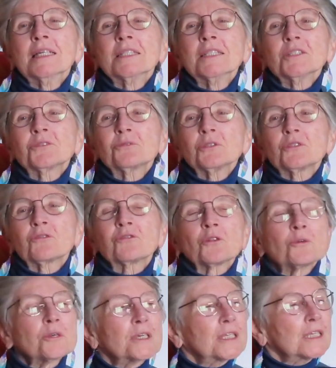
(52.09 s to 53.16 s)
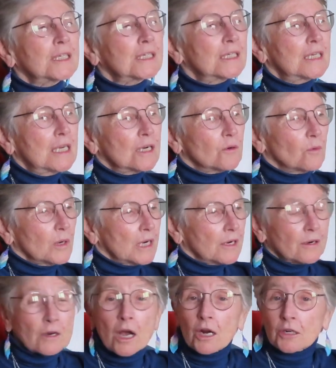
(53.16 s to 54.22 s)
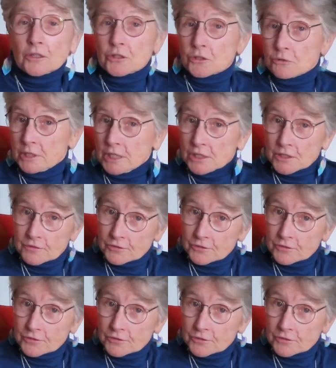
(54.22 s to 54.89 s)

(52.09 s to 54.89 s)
This was Florida where our streets,